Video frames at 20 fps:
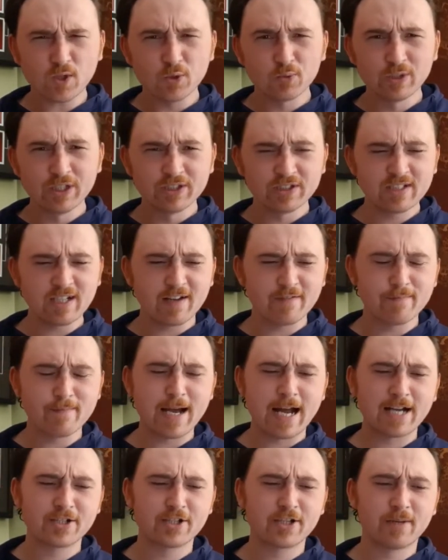Real tough
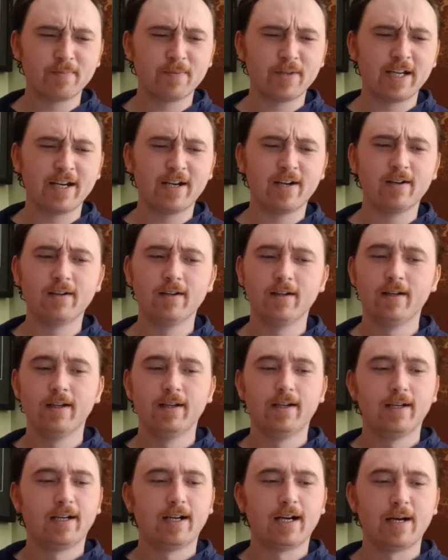matchup there.
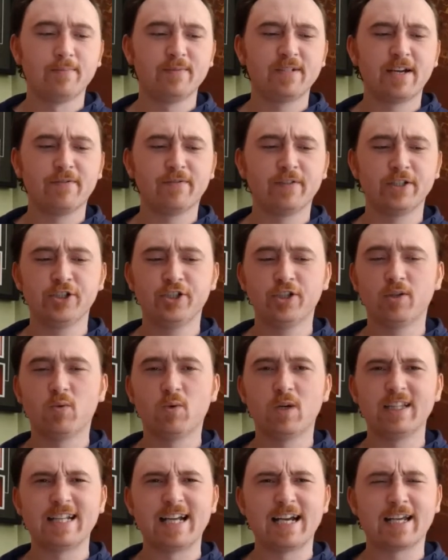Definitely should have
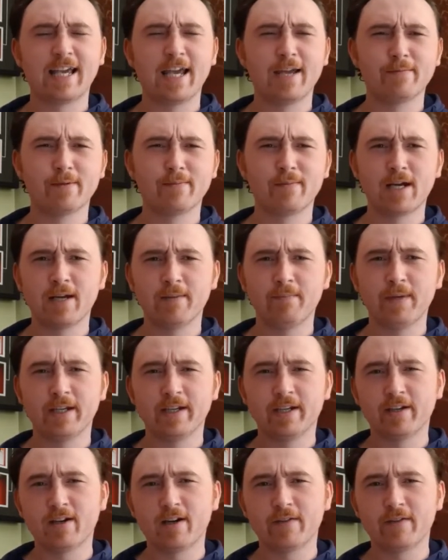won that game in my opinion,